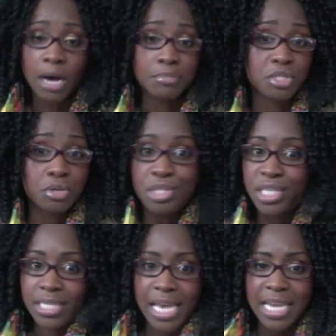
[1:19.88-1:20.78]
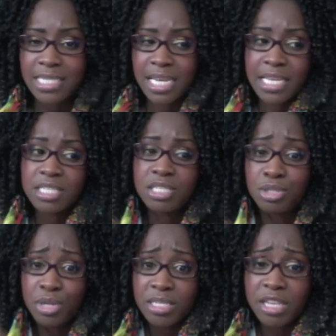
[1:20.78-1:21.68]
So just get a 10 inch.
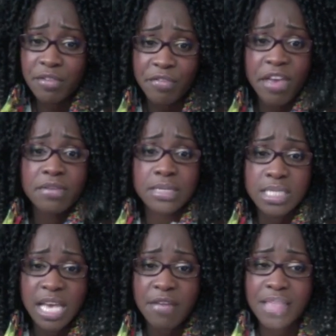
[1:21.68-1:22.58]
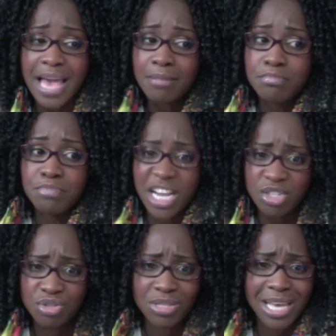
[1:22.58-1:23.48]
Do yourself a favor. Save that
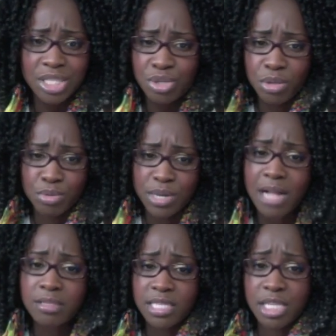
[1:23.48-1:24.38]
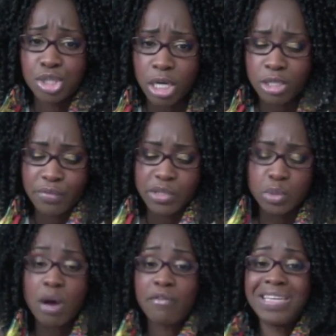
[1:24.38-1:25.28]
extra like $2 or $3 they charge you for
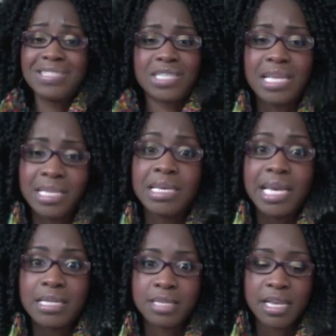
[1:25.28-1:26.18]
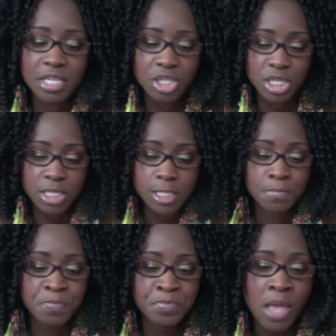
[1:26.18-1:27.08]
12 inch and get 10 inches.
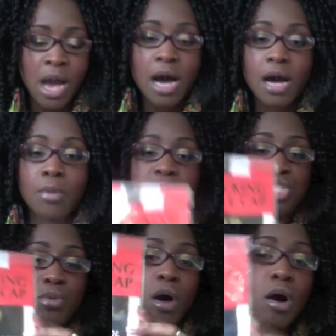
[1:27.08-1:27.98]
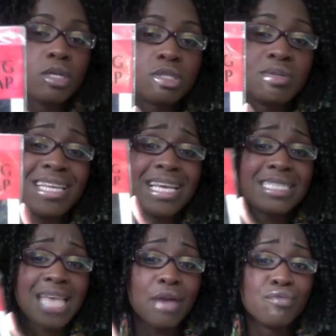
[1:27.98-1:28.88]
What you will also need
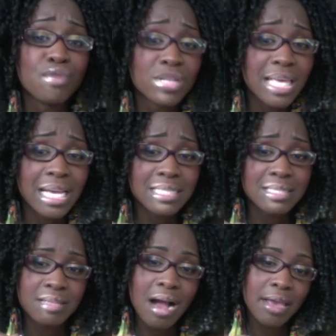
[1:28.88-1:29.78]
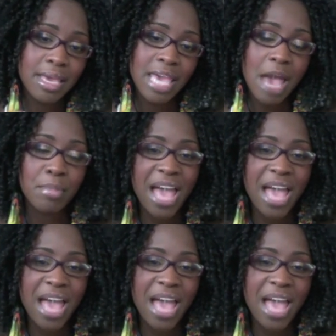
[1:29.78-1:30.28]
is a really good stocking cap.